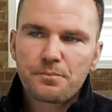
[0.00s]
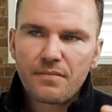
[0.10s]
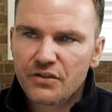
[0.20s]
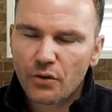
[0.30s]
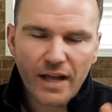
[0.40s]

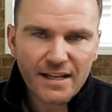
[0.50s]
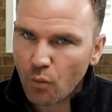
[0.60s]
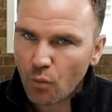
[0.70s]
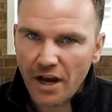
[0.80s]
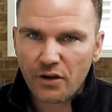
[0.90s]
So that's
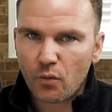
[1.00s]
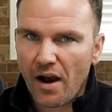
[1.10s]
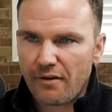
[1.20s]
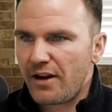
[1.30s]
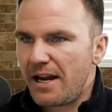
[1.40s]
why you'd
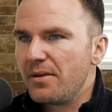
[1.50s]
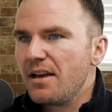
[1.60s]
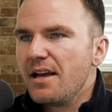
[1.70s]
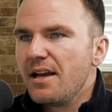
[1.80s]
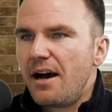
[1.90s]
wireframe.
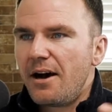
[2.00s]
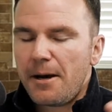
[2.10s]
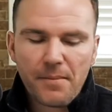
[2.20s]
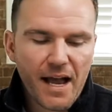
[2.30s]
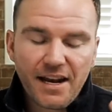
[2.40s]

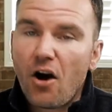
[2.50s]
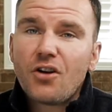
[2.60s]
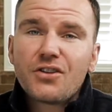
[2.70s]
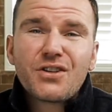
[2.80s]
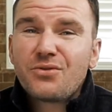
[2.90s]
Um, and
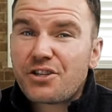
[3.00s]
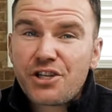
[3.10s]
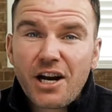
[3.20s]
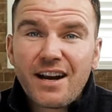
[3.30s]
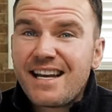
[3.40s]
also to
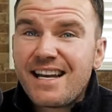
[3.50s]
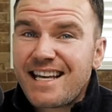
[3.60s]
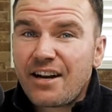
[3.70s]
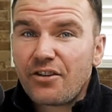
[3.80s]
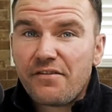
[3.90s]
share ideas,
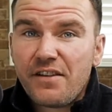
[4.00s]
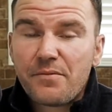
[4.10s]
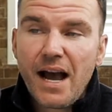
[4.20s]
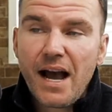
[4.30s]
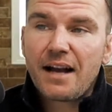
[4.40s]
get early
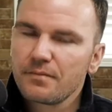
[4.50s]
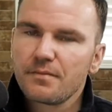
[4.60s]
feedback.